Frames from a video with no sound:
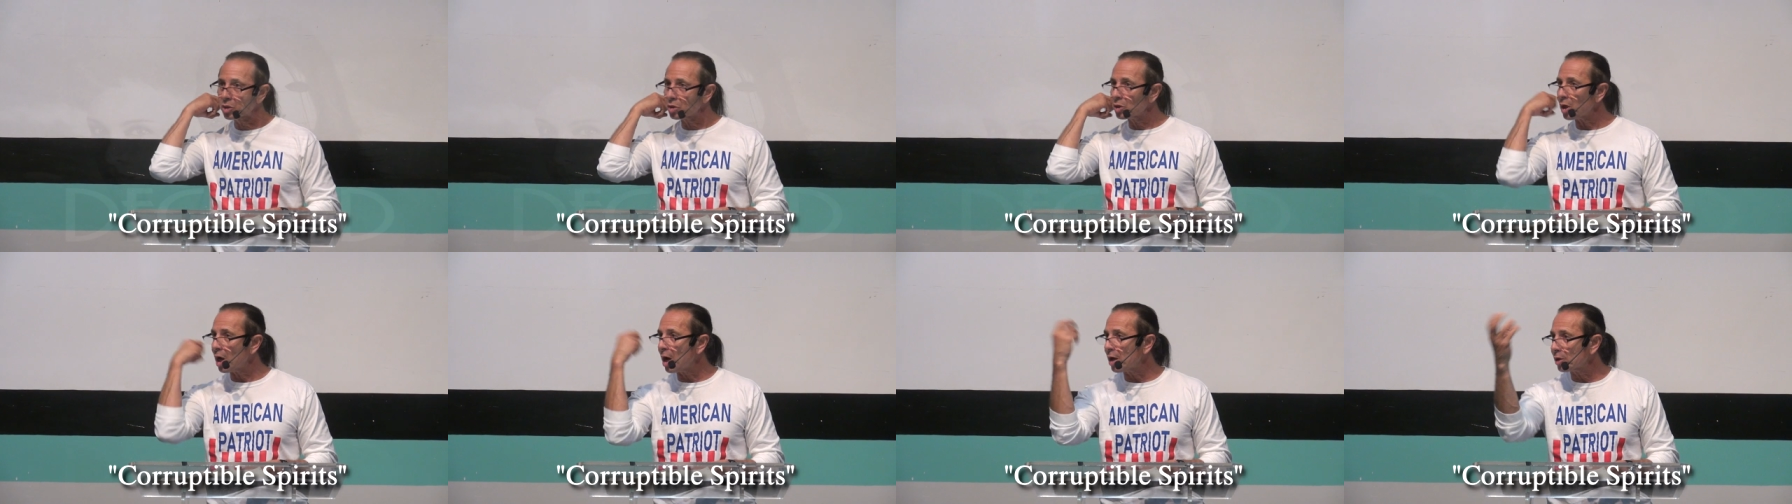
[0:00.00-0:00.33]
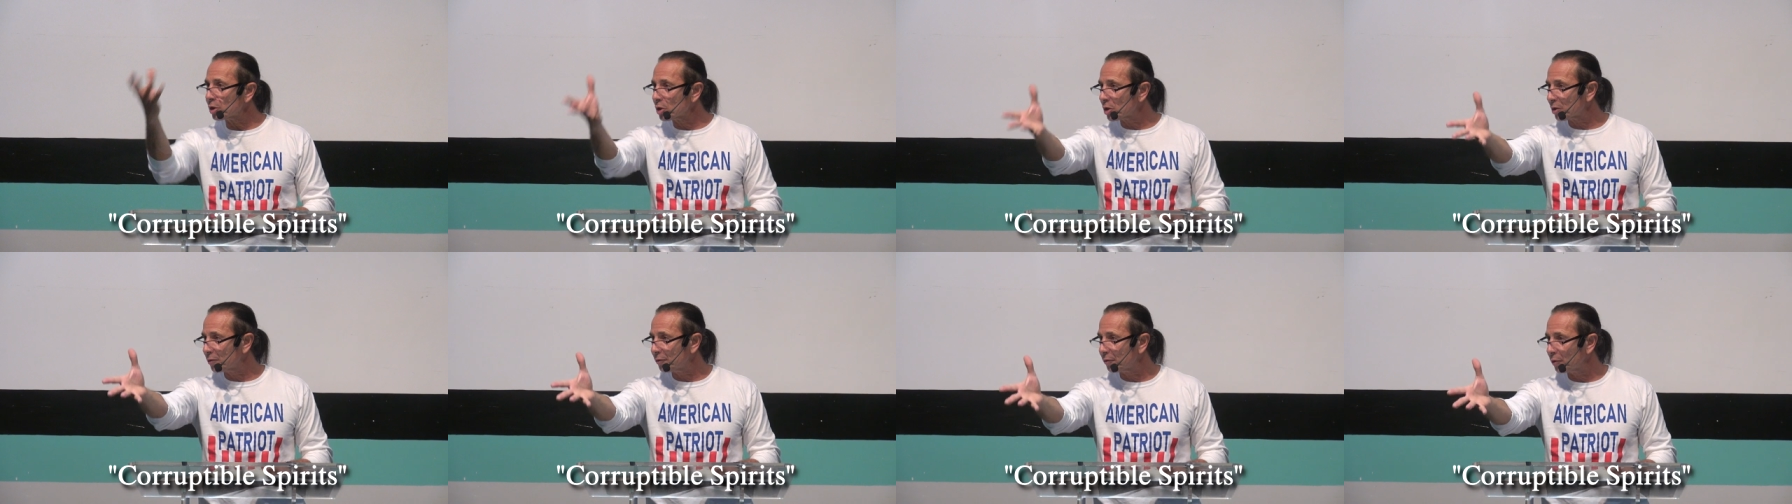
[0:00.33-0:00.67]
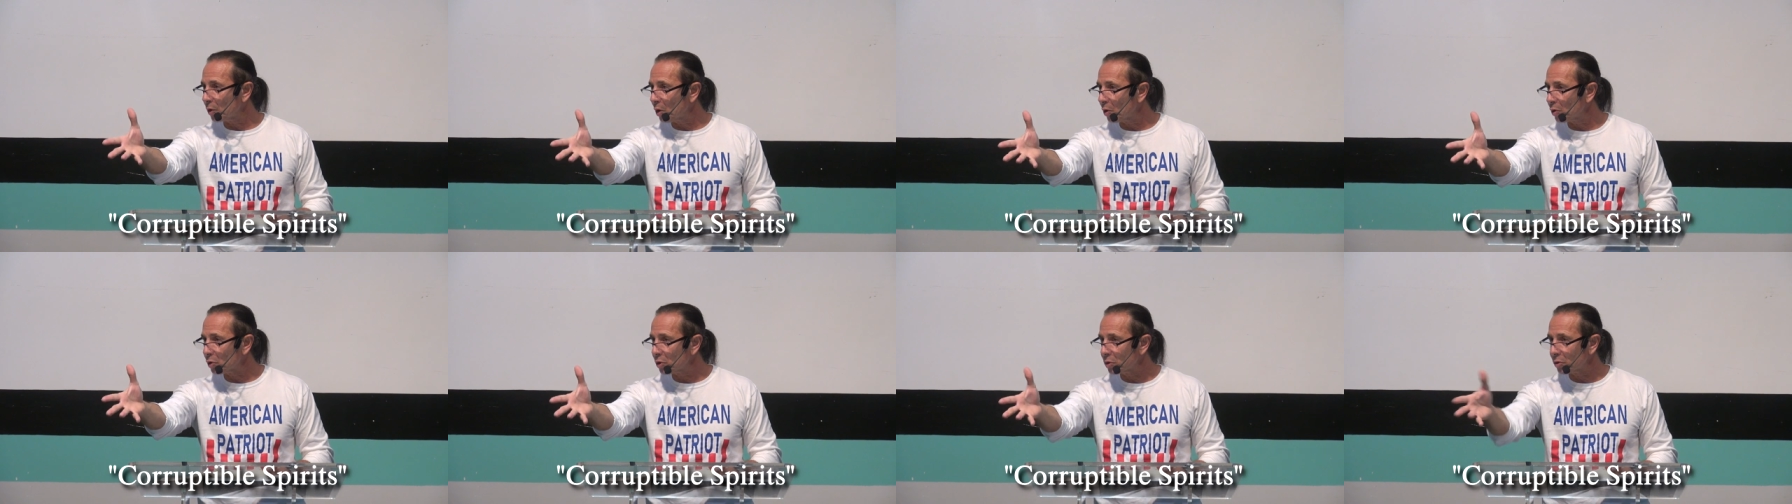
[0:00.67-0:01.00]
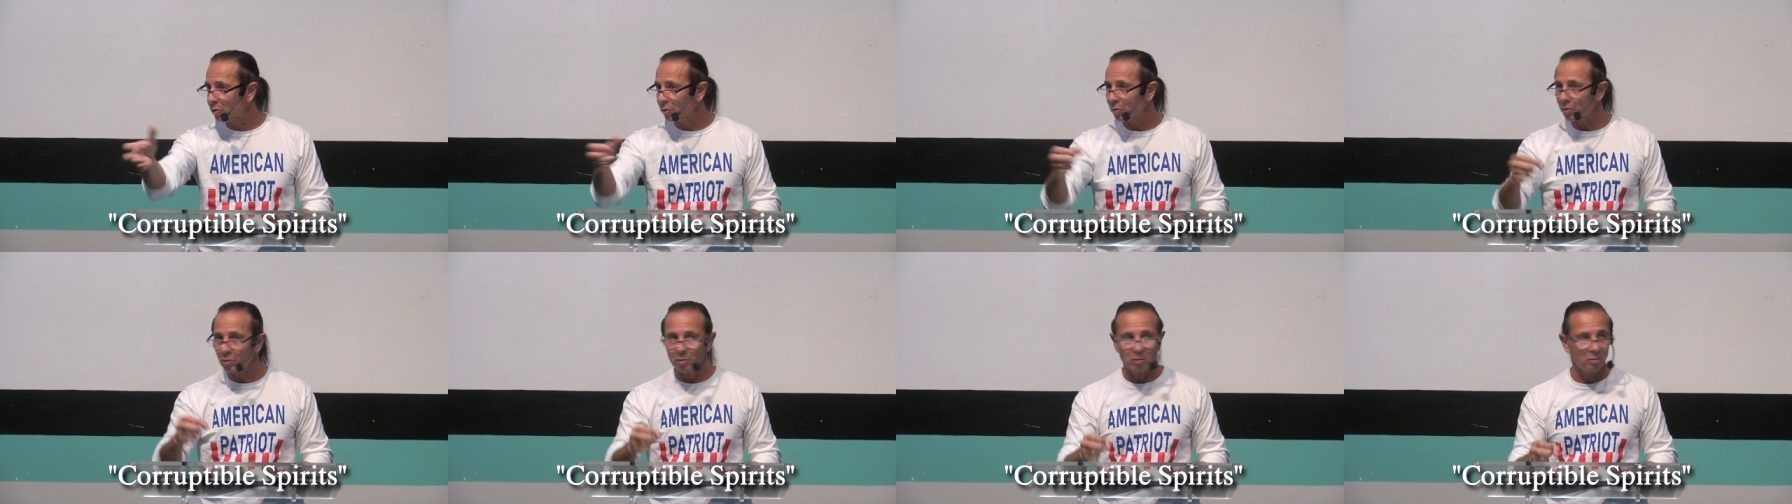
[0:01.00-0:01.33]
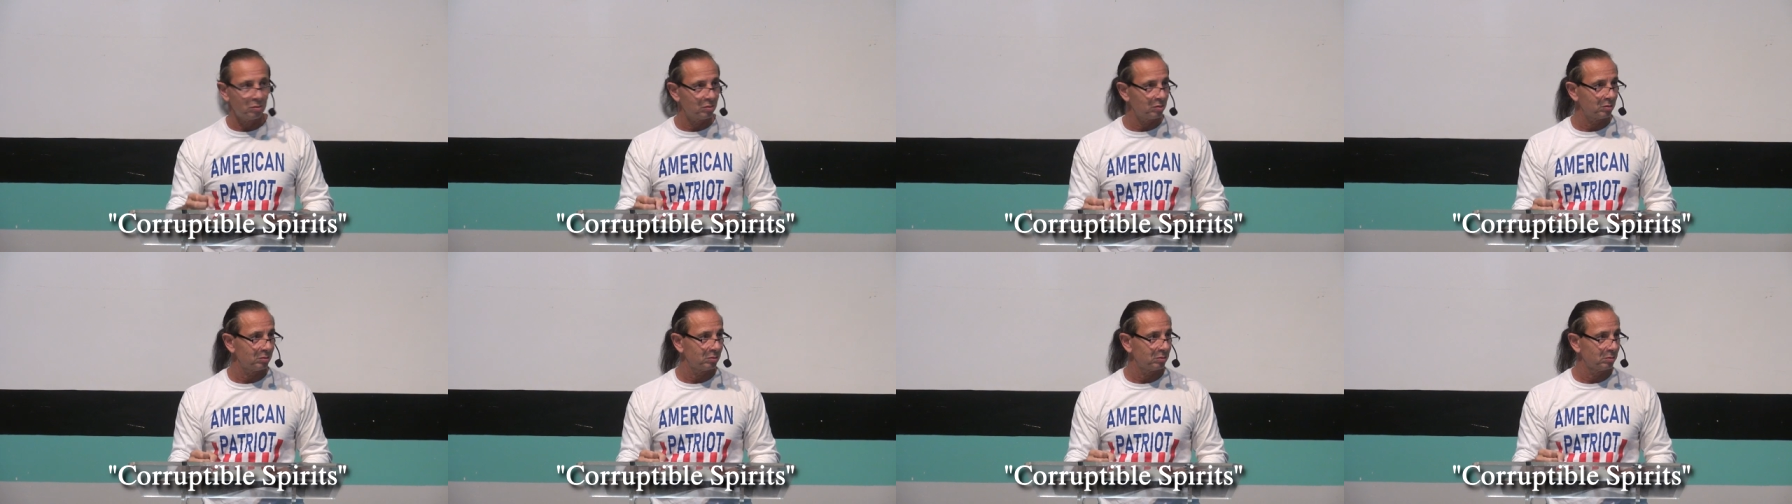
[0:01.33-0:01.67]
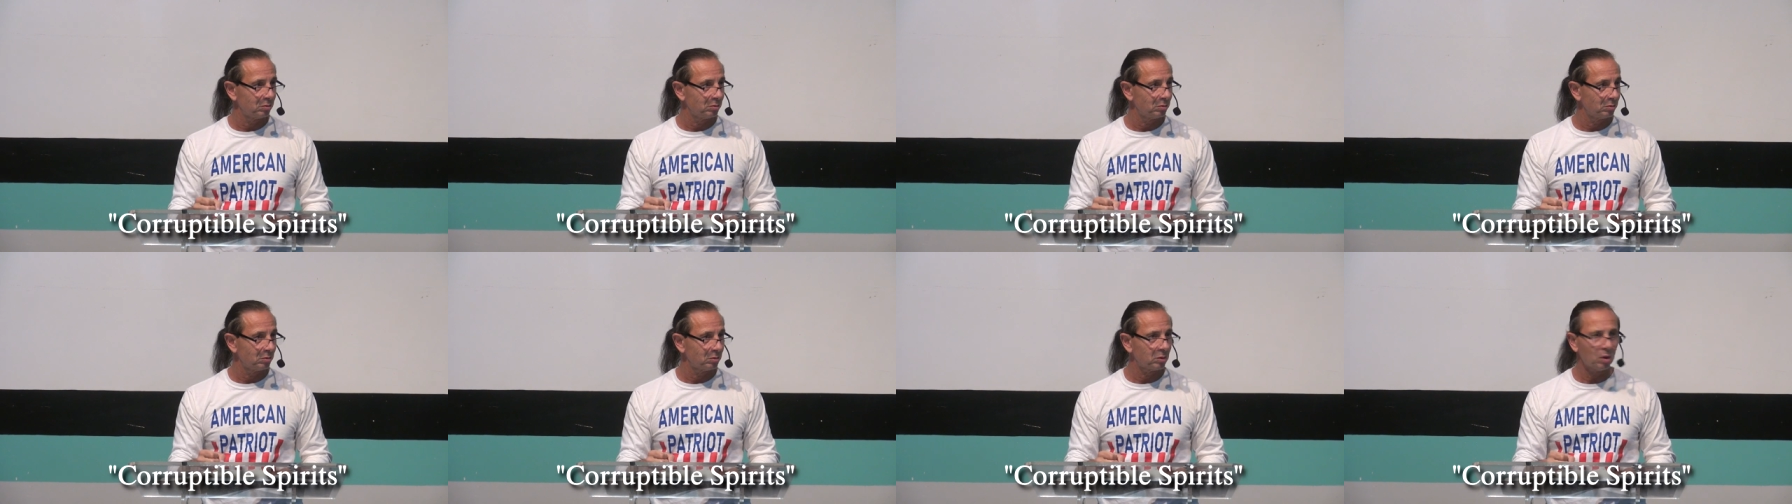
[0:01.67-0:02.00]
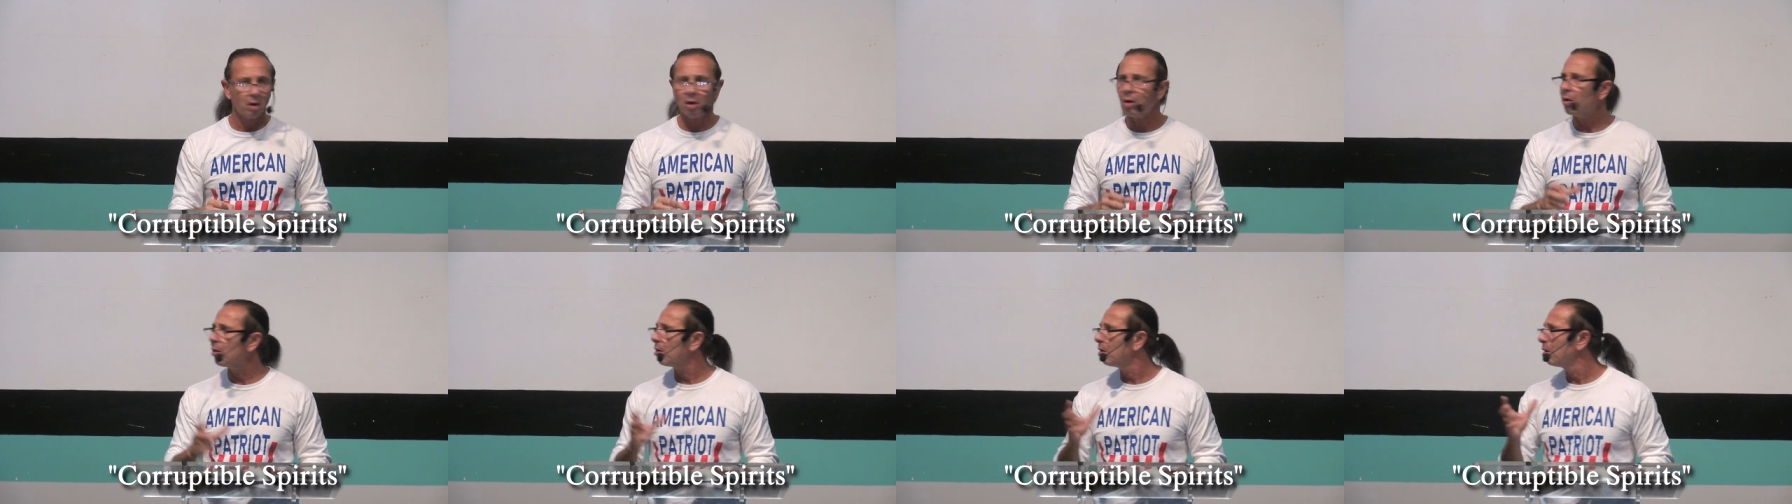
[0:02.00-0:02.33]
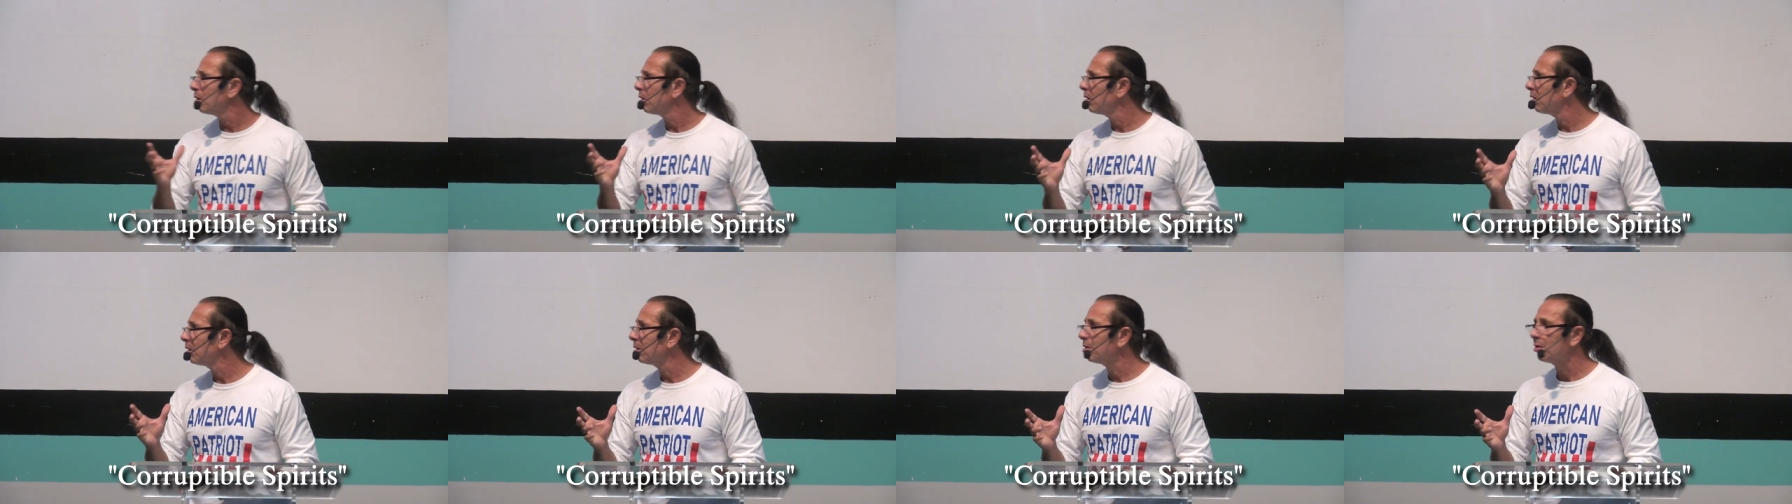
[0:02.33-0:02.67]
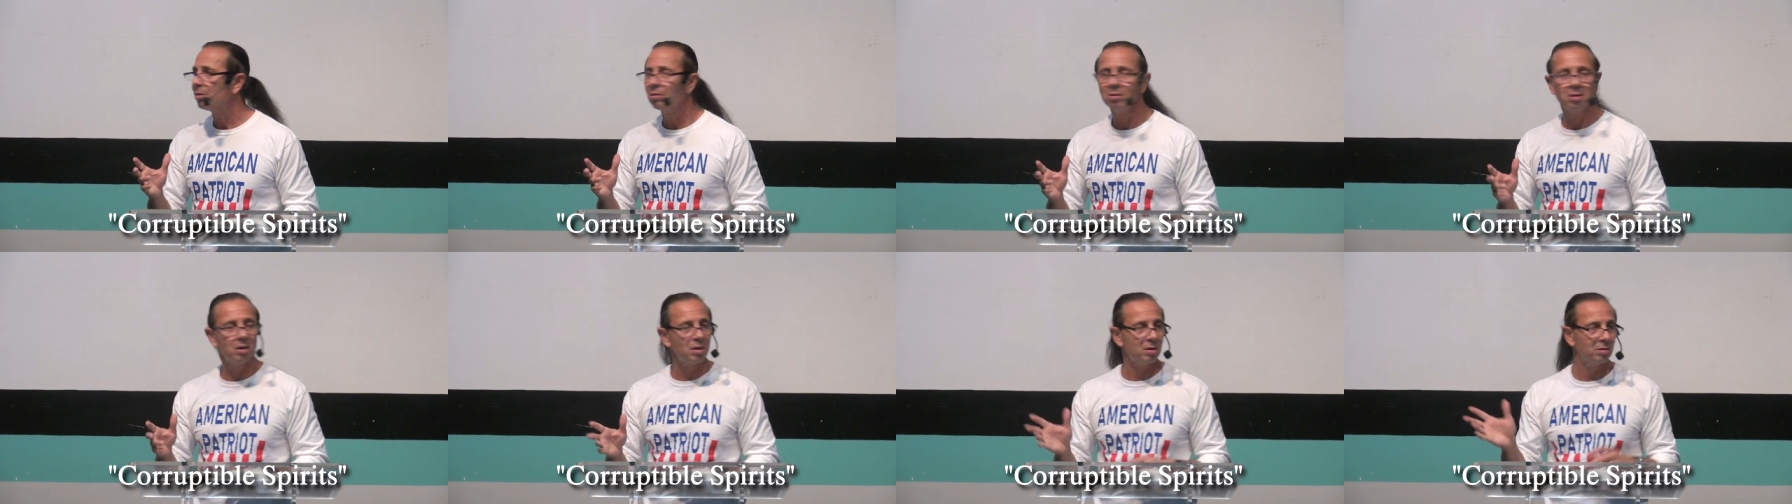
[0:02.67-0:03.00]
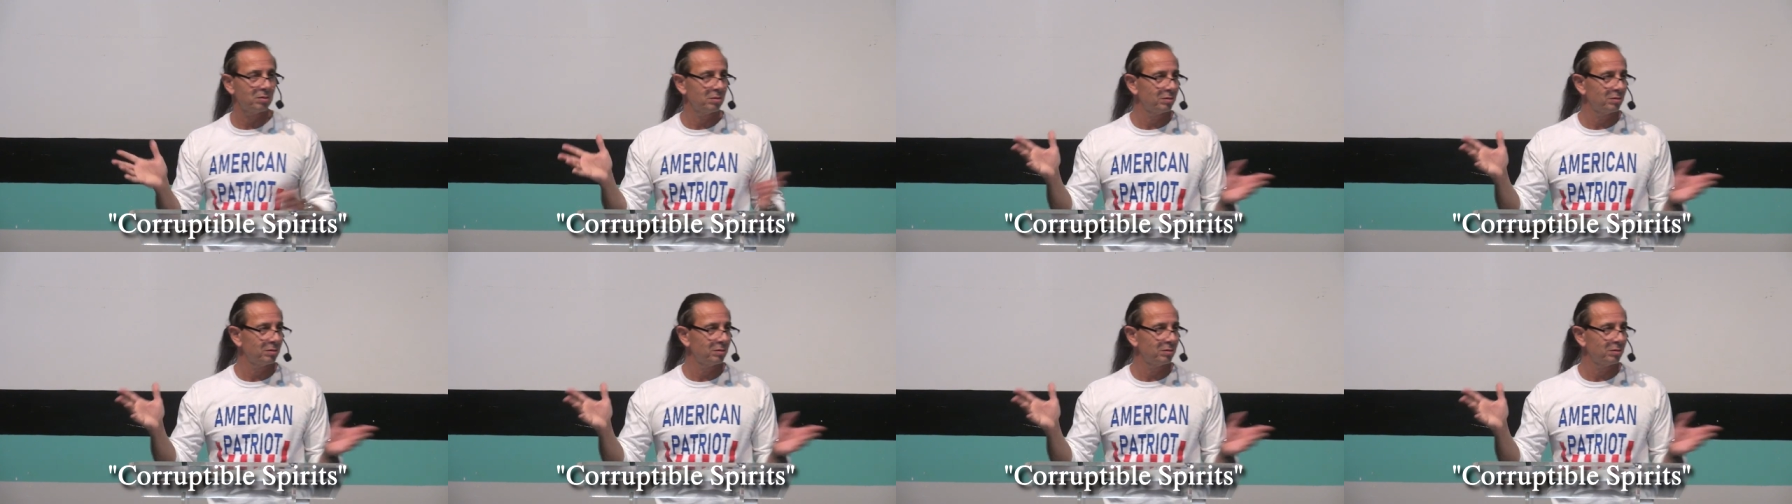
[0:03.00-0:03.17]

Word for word: thought just flows through. Oh, huh.